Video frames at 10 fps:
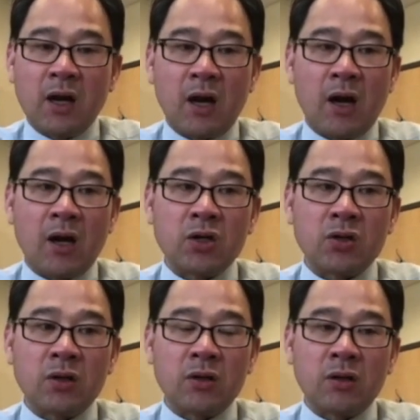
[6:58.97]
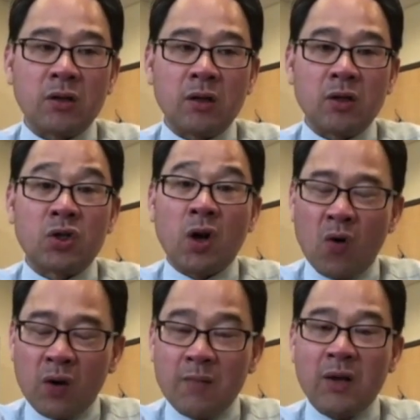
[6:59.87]
uh, should
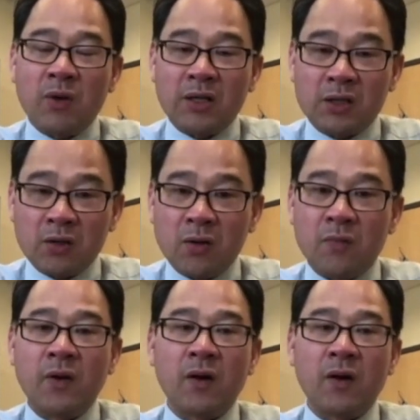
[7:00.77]
only be reserved